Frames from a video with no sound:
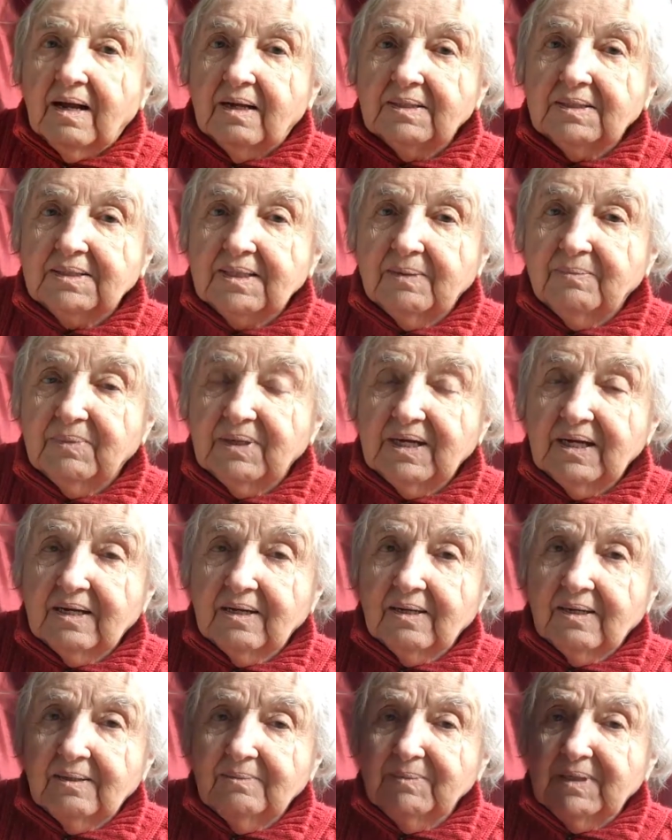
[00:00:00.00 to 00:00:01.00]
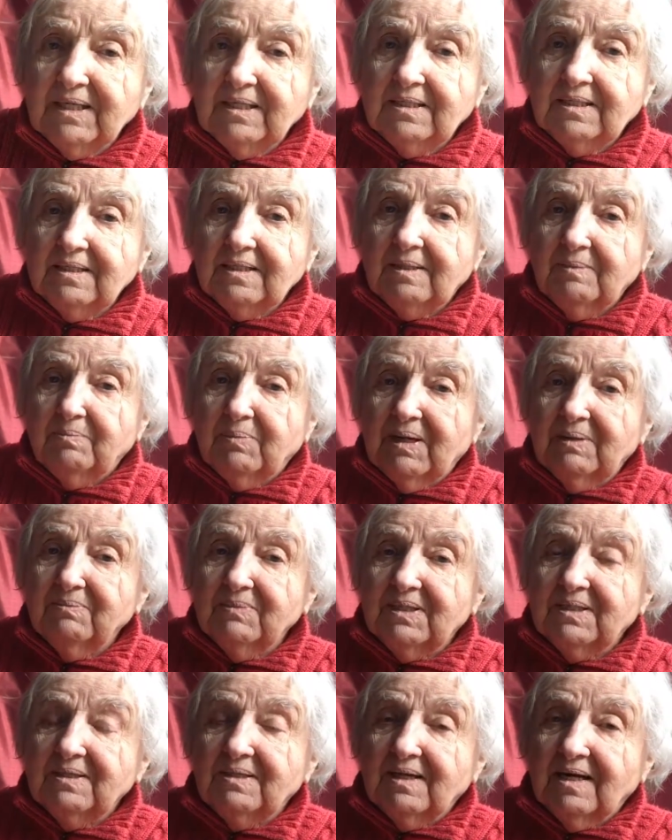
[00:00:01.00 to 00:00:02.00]
Somebody commented, a
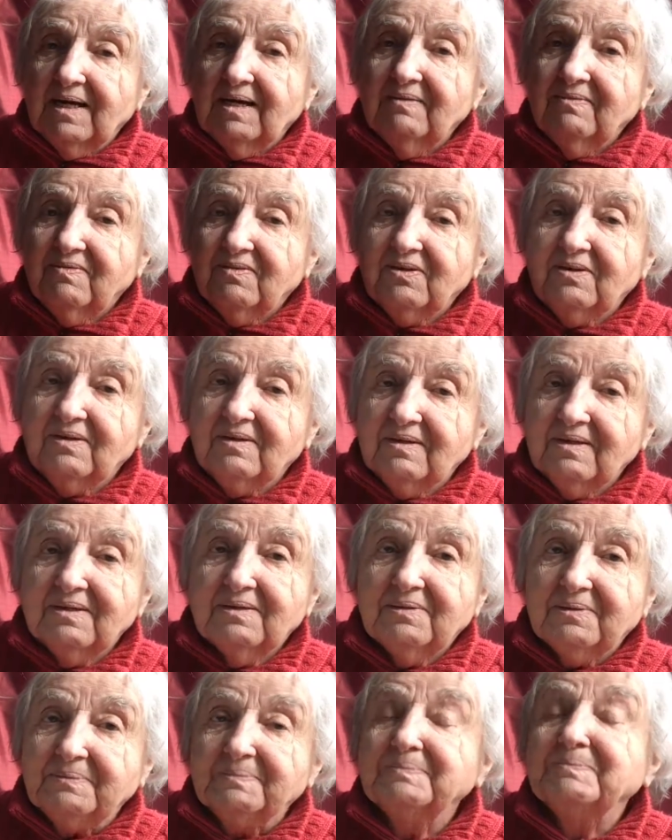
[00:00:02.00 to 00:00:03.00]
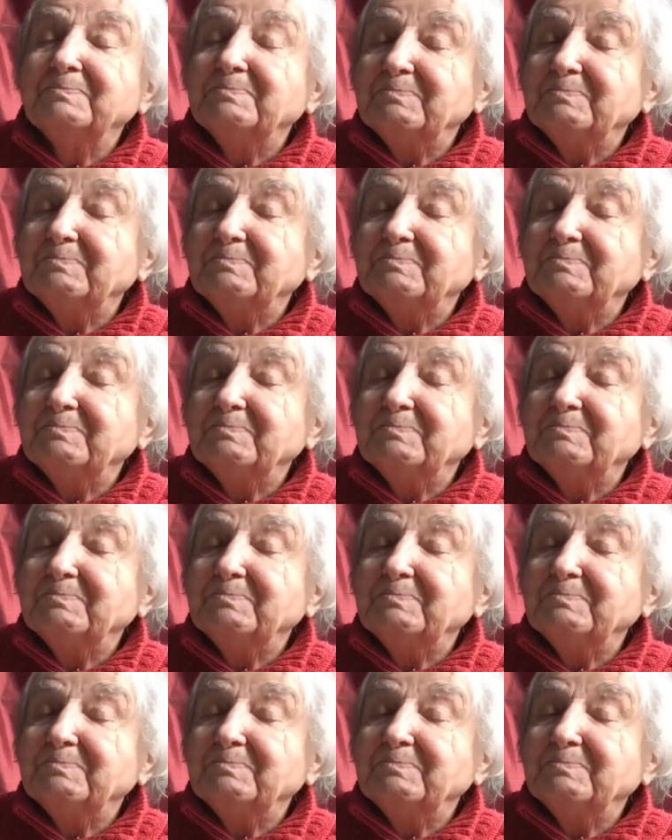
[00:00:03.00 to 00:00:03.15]
bum to die for. Oh.